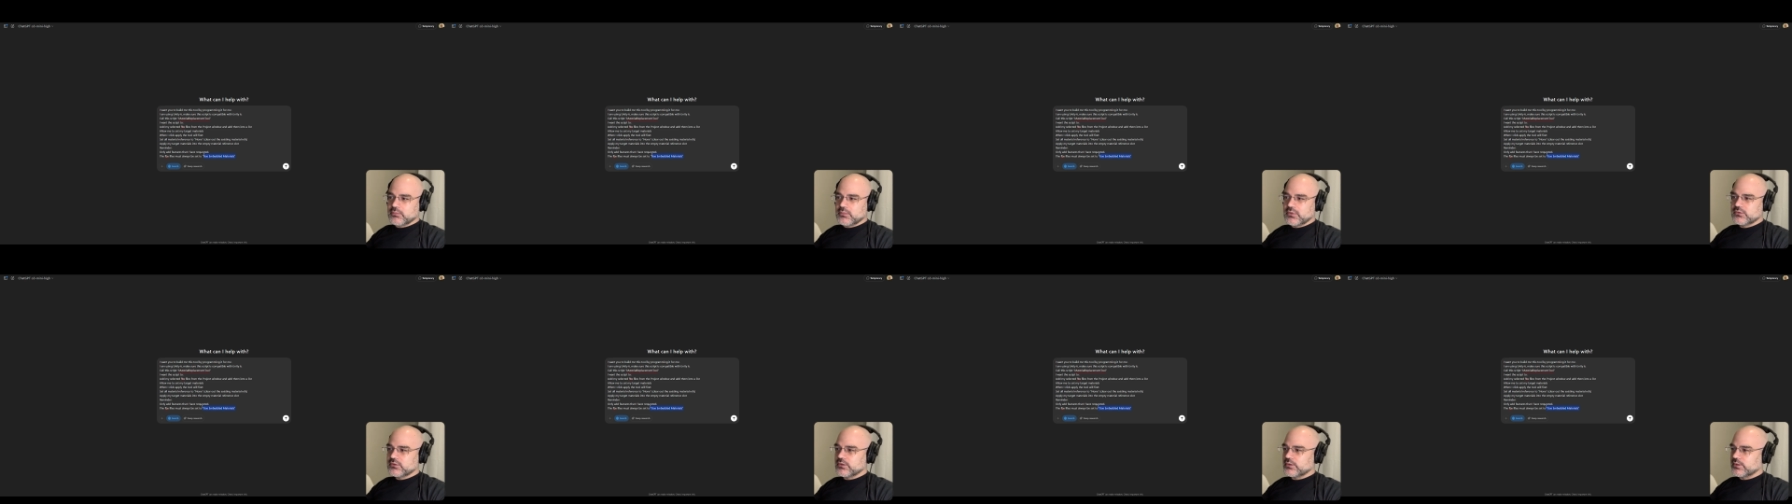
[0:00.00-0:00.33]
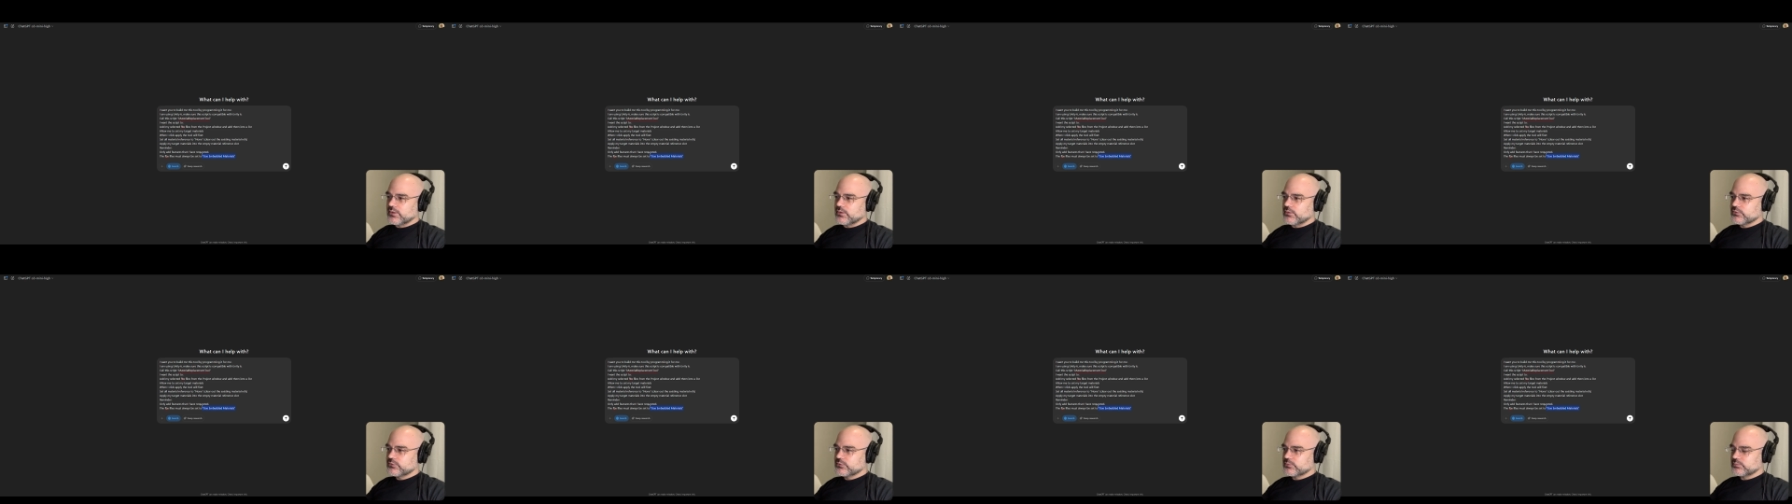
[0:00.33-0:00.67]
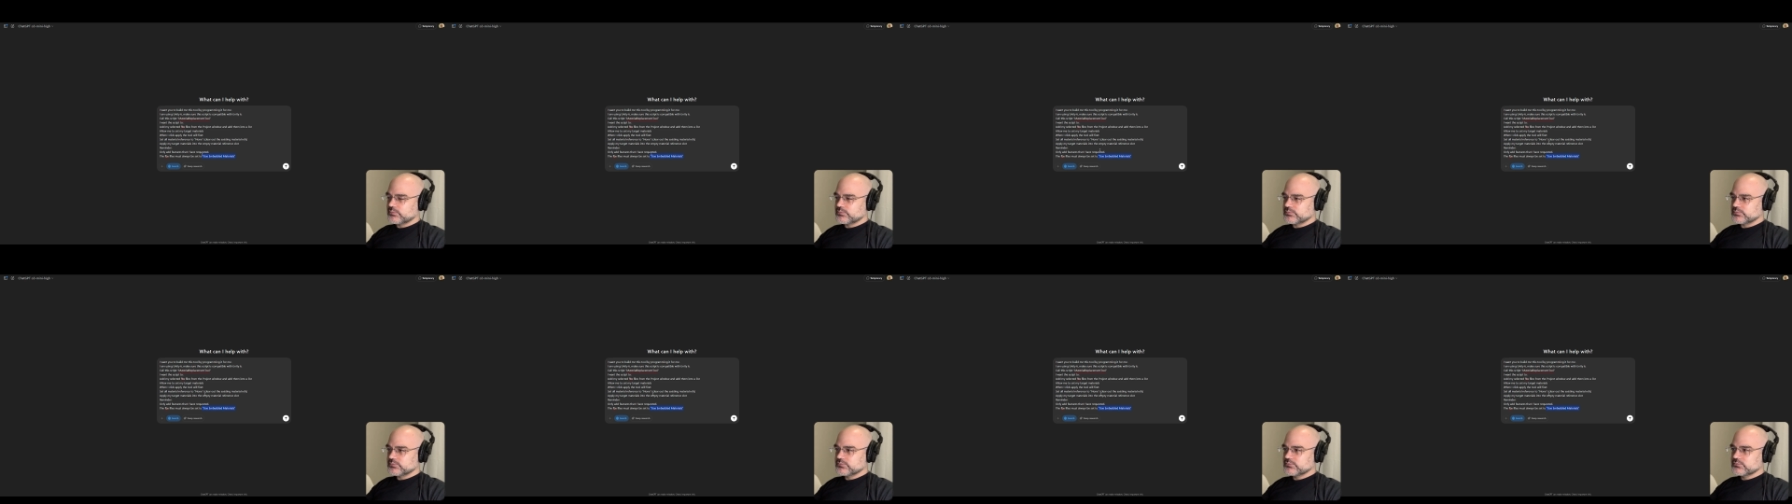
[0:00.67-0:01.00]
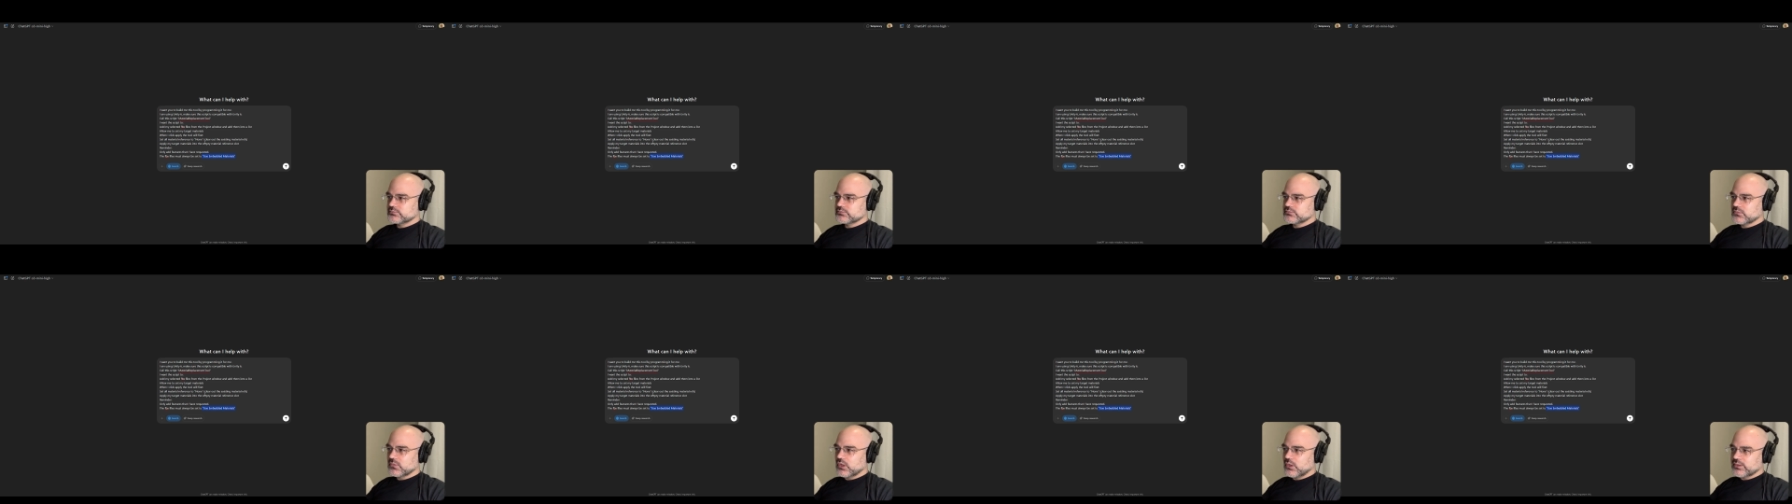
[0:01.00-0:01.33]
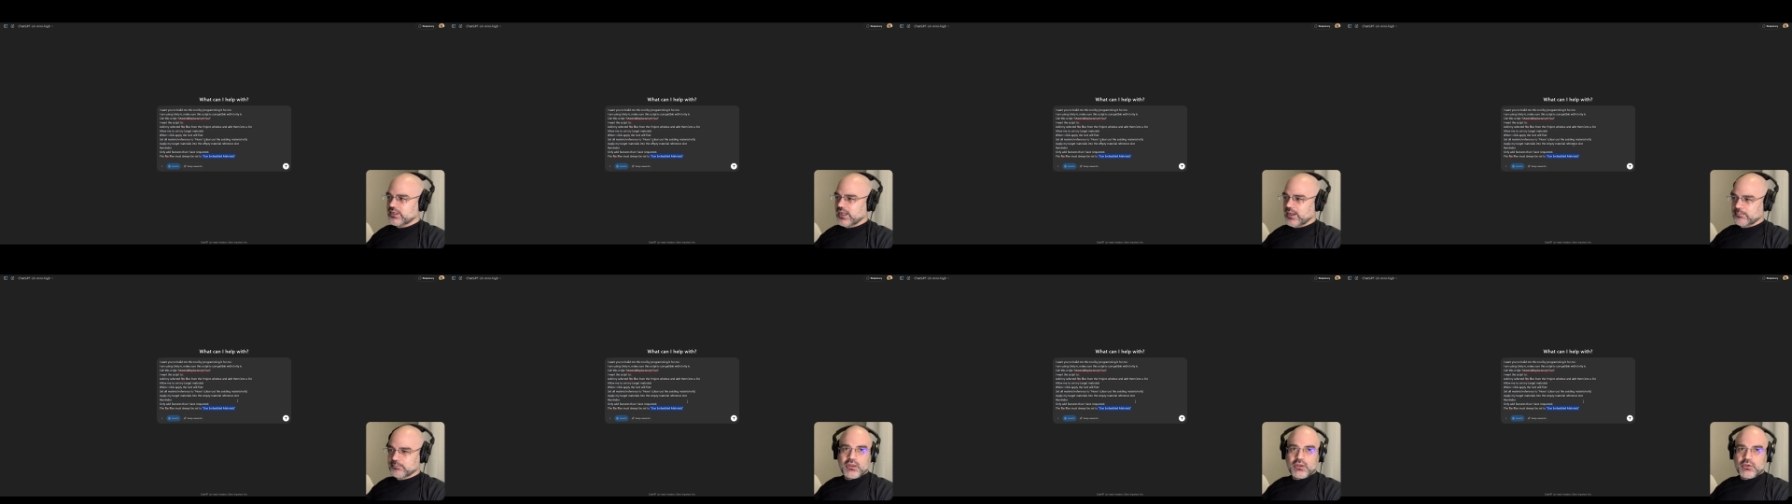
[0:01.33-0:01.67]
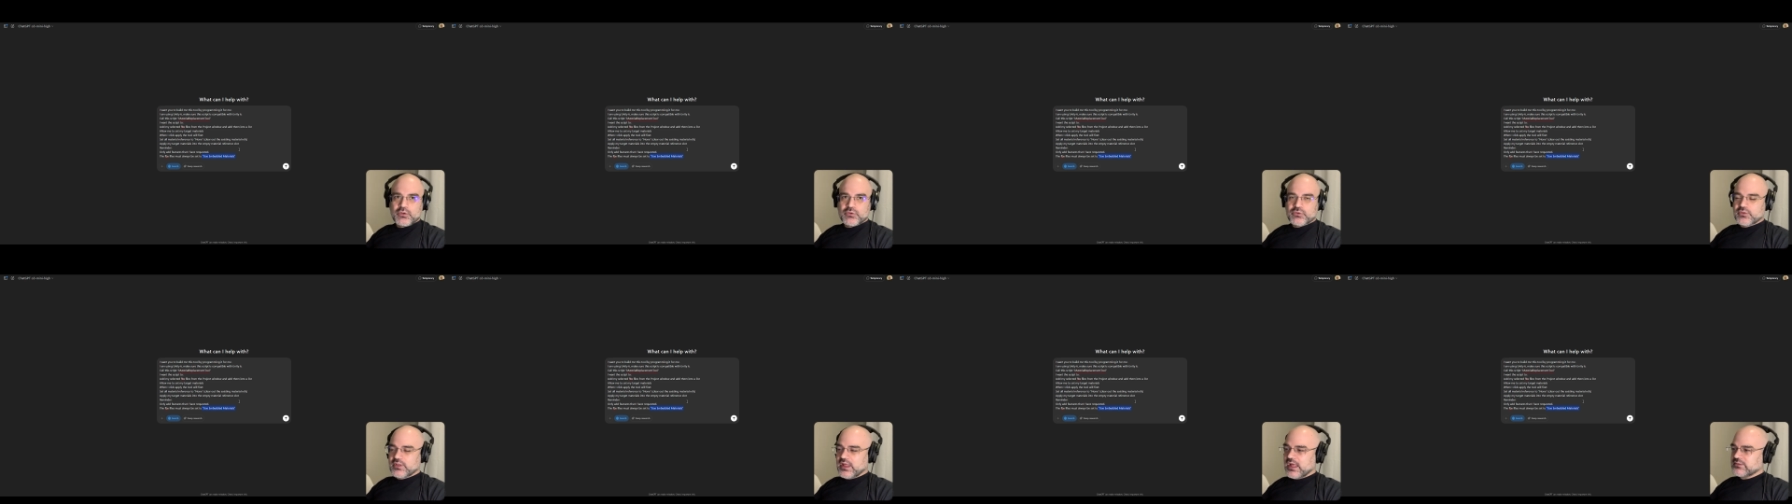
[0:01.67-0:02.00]
materials. Okay,
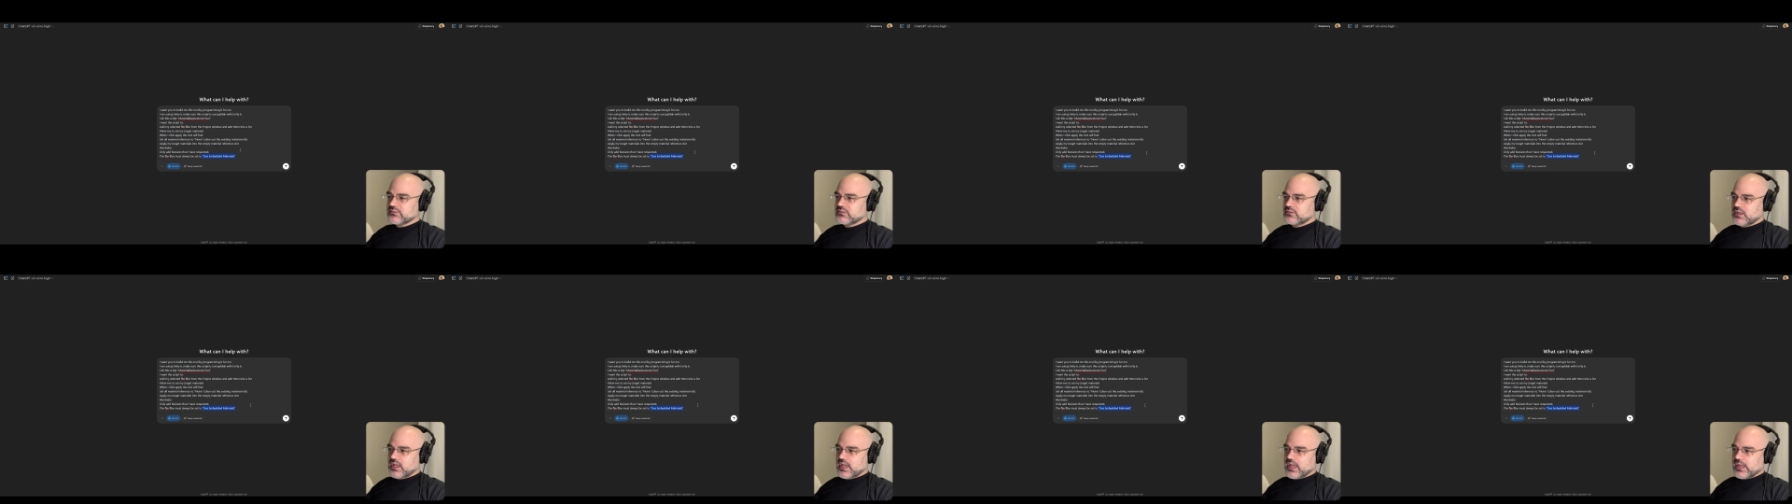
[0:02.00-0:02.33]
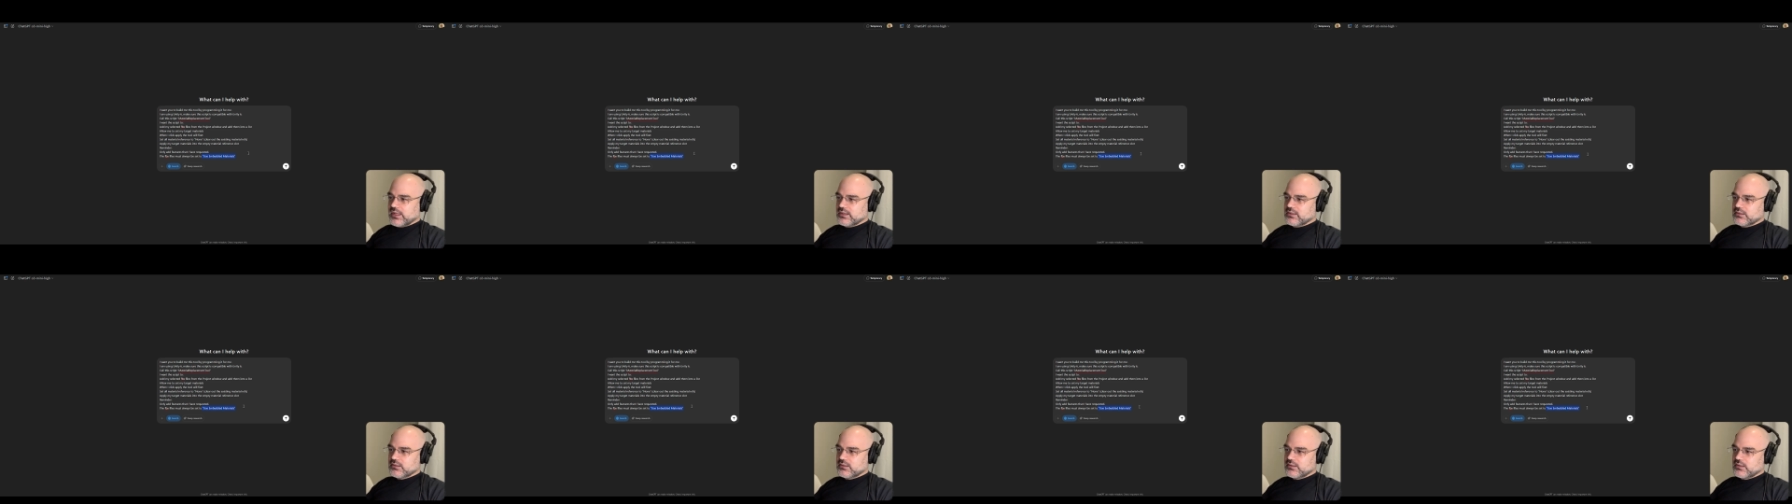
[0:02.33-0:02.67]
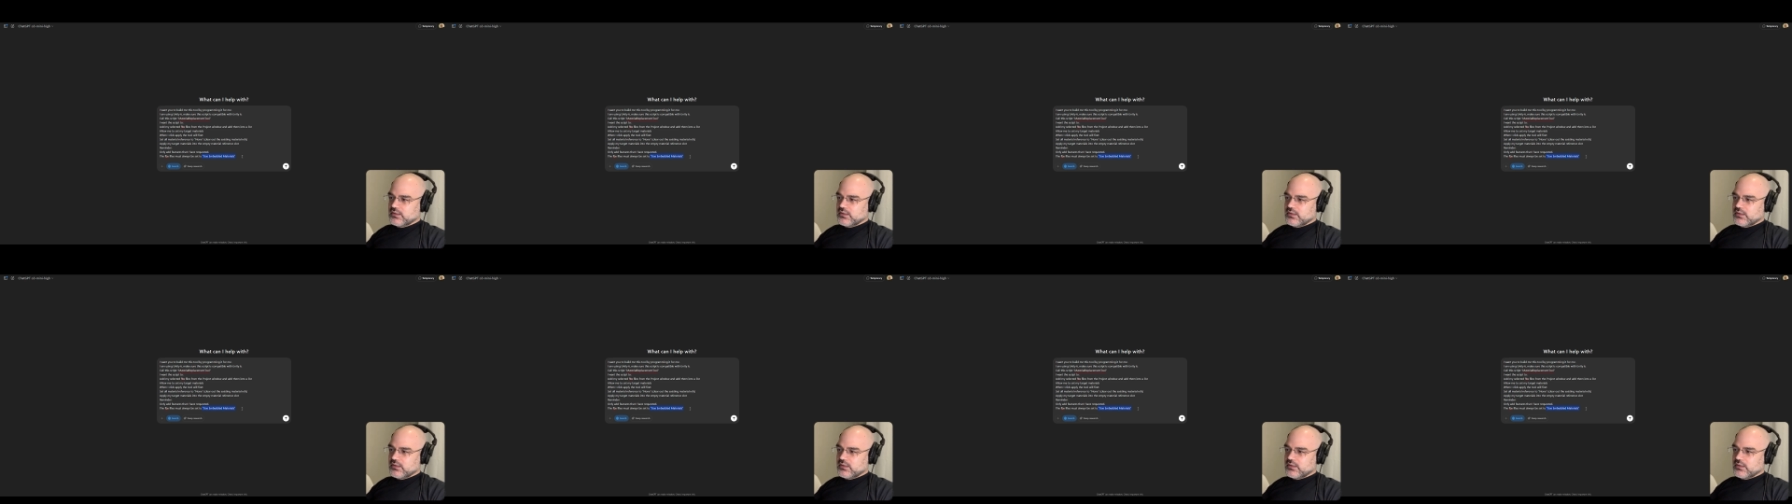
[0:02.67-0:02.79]
so that's that.